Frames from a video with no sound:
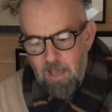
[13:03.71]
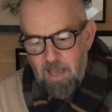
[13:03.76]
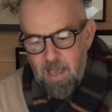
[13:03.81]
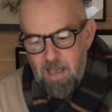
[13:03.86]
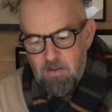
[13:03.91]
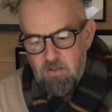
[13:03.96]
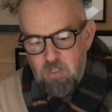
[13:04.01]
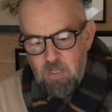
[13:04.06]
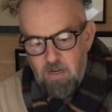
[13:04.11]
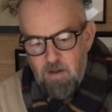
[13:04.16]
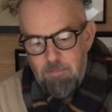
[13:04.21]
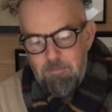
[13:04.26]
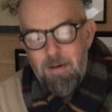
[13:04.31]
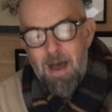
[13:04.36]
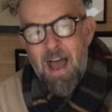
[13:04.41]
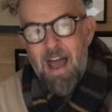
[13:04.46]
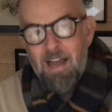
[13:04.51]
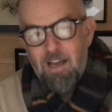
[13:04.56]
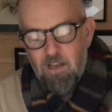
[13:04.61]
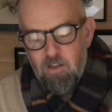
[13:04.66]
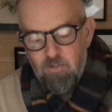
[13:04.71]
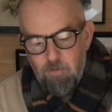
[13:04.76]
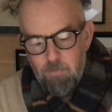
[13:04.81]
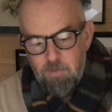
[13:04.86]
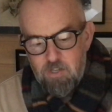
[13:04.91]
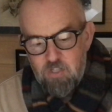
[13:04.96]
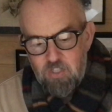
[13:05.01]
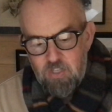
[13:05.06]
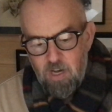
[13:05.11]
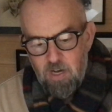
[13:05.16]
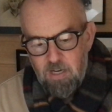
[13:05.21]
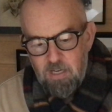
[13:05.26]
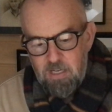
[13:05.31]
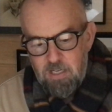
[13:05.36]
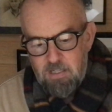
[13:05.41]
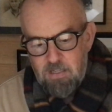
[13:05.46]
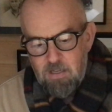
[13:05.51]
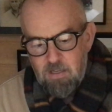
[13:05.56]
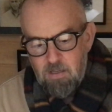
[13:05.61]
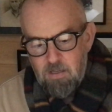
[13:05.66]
out in a pack the side.